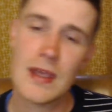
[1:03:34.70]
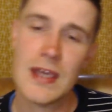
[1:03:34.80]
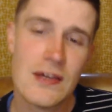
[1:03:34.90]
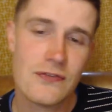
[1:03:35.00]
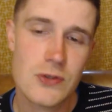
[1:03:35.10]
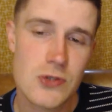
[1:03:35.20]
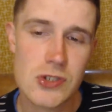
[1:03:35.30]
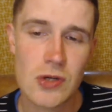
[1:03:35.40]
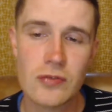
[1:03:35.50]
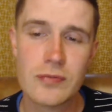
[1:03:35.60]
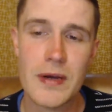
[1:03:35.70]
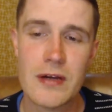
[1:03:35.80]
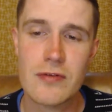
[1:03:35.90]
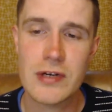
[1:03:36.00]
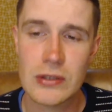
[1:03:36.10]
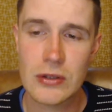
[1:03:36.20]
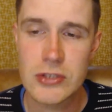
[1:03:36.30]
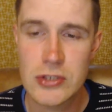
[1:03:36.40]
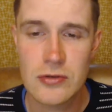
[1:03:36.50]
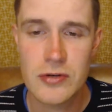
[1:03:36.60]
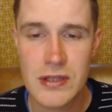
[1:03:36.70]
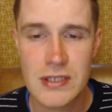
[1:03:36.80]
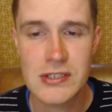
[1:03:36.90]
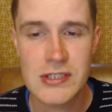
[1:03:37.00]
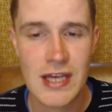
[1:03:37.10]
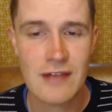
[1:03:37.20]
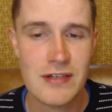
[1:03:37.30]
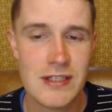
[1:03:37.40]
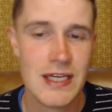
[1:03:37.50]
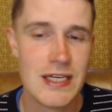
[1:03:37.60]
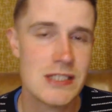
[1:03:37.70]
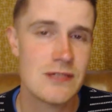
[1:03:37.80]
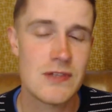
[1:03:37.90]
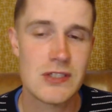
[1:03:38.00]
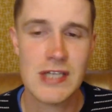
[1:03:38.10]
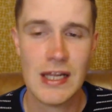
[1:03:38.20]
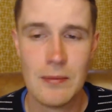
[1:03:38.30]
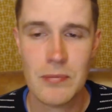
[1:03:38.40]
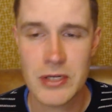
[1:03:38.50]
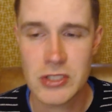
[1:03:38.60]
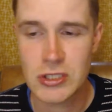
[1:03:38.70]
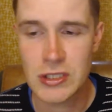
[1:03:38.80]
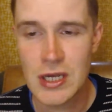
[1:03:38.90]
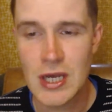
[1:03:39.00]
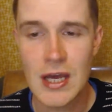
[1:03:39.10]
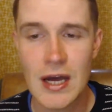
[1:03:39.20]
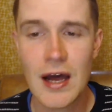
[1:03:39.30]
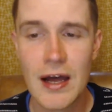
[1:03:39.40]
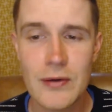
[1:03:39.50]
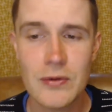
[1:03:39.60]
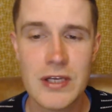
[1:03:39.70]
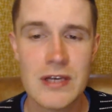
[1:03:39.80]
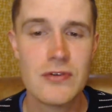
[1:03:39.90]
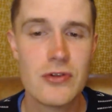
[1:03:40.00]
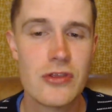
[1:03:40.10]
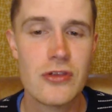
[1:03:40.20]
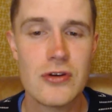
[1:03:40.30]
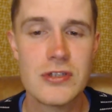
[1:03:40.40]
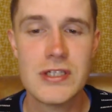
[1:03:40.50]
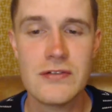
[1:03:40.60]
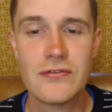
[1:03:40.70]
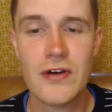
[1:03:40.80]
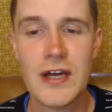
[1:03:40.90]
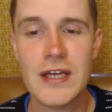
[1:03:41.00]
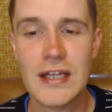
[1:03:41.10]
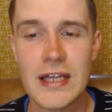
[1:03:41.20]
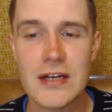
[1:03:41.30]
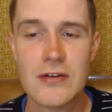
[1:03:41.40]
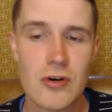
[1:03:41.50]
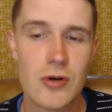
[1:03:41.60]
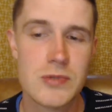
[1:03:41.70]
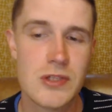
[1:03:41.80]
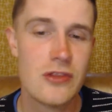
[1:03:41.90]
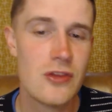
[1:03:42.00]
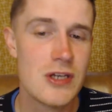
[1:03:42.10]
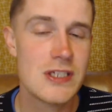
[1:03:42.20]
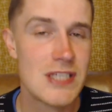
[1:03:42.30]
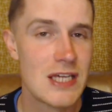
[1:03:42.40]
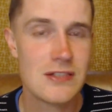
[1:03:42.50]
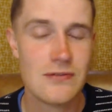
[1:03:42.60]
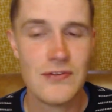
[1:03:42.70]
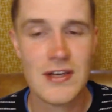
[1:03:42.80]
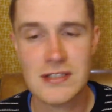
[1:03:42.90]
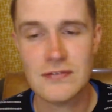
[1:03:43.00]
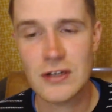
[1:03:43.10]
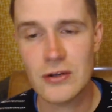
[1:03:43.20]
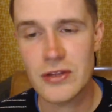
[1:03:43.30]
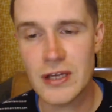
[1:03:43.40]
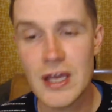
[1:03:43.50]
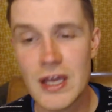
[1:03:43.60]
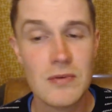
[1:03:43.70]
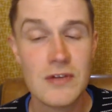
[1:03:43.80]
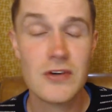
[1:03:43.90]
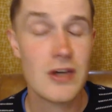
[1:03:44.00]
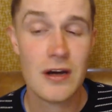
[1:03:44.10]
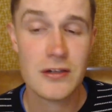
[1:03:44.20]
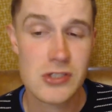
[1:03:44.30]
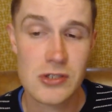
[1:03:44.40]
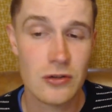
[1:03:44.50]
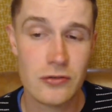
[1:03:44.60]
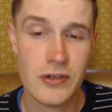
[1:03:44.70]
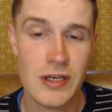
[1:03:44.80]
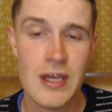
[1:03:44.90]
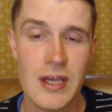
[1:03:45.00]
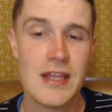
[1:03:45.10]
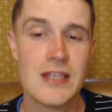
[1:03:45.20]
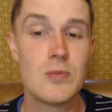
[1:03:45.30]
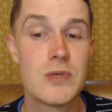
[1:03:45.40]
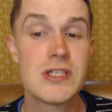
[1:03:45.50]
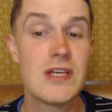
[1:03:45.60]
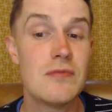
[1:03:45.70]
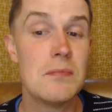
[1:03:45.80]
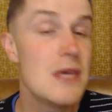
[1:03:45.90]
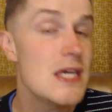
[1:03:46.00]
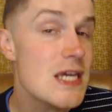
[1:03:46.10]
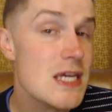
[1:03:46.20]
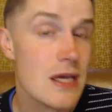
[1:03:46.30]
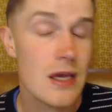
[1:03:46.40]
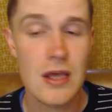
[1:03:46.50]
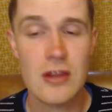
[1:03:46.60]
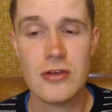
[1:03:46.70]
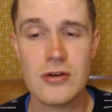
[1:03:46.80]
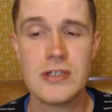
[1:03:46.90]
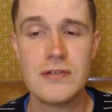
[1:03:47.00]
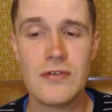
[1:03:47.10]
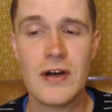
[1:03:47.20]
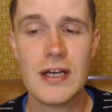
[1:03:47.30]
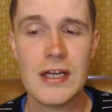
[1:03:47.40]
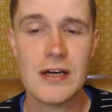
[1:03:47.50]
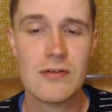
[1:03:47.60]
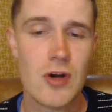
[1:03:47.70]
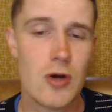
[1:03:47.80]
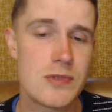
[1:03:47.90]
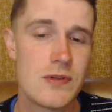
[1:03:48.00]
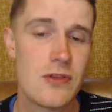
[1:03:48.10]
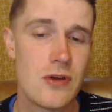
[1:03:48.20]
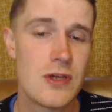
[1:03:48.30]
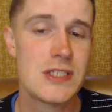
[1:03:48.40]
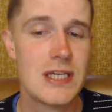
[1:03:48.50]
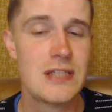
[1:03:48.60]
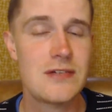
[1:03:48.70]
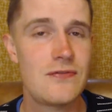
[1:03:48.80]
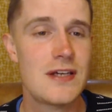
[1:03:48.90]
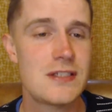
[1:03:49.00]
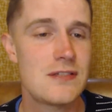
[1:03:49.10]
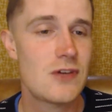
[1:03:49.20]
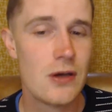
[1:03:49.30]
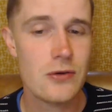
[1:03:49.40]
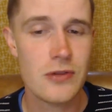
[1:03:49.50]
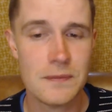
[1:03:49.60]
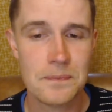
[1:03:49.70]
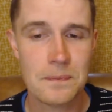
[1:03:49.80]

If you solve my riddle during these 7 days of the celebration, I will give you 30 fine linen robes and 30 sets of festive clothing. But if you can't solve it, then you must give me 30 fine linen robes and 30 sets of festive clothing."